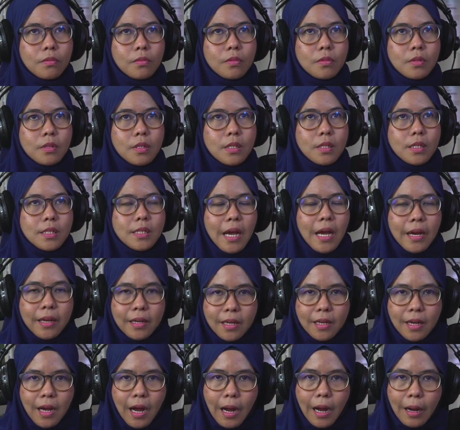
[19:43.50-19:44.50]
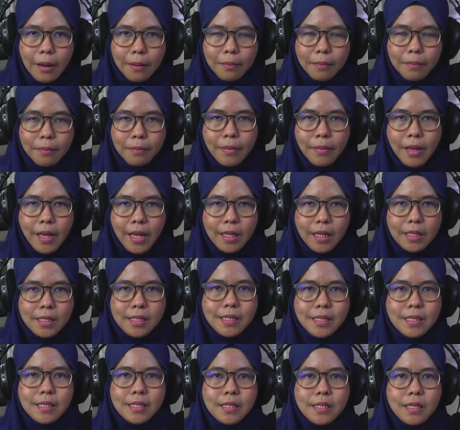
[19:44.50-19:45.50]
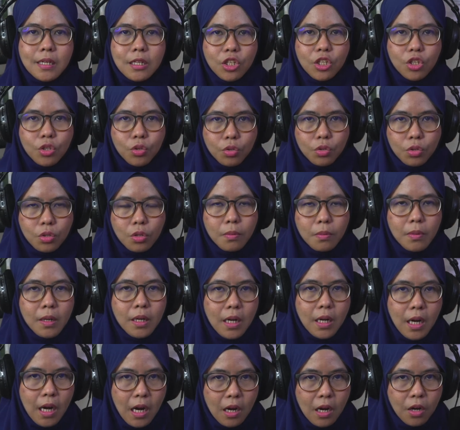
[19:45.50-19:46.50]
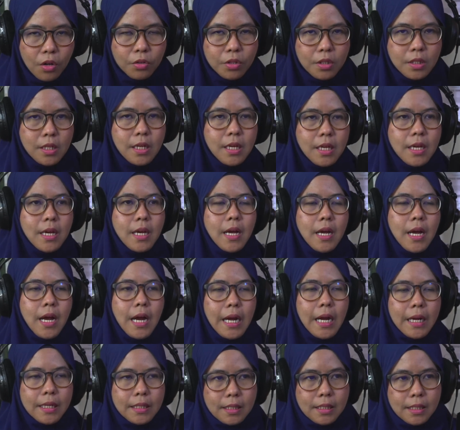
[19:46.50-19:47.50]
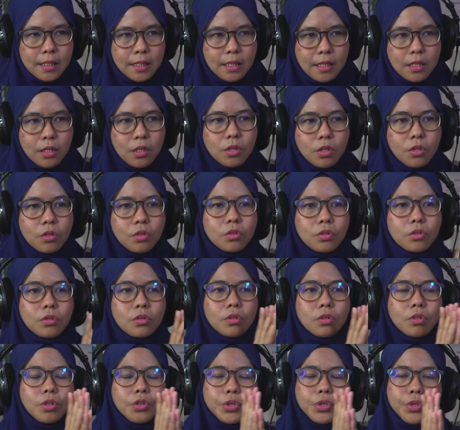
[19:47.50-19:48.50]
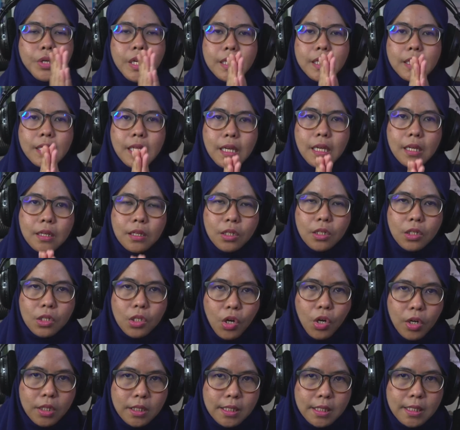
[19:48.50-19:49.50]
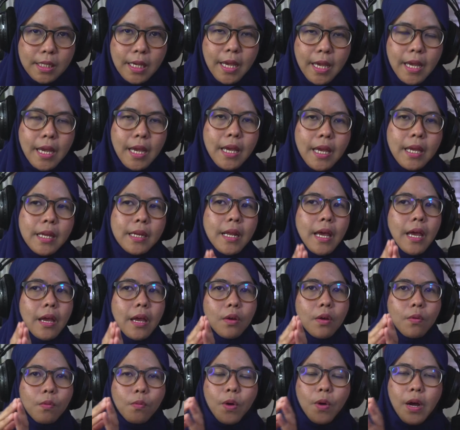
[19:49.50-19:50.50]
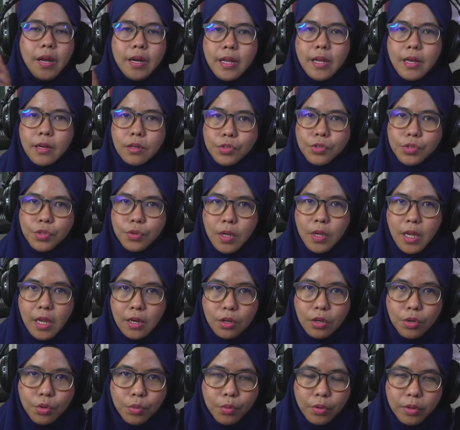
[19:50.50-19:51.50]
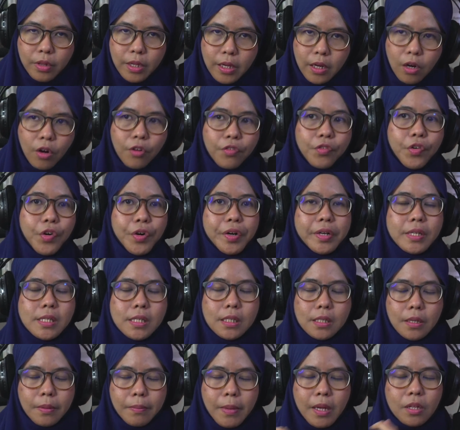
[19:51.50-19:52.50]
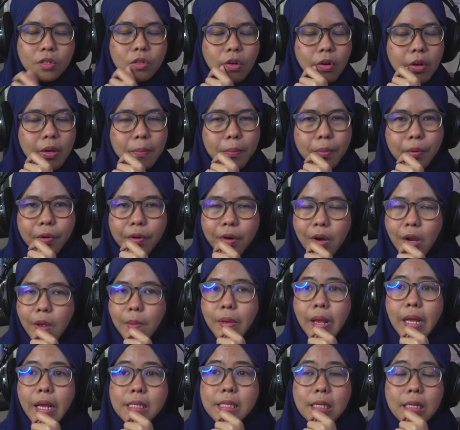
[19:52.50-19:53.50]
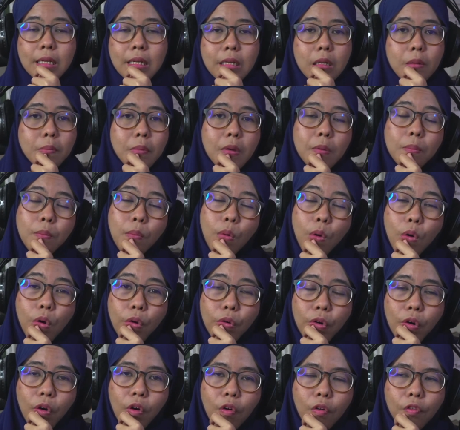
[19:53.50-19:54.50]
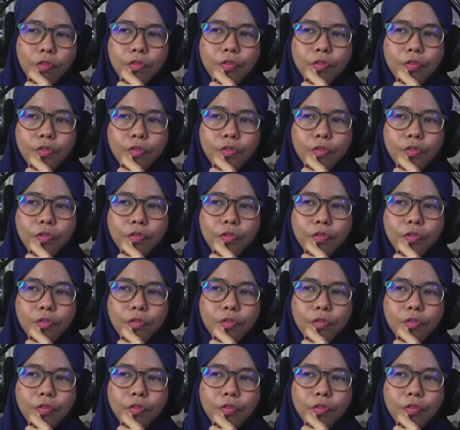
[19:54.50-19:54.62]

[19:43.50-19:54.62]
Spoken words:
signing up as a YouTube account until creating the content and what else you can do with that. Of course, the mentoring program has a little bit more of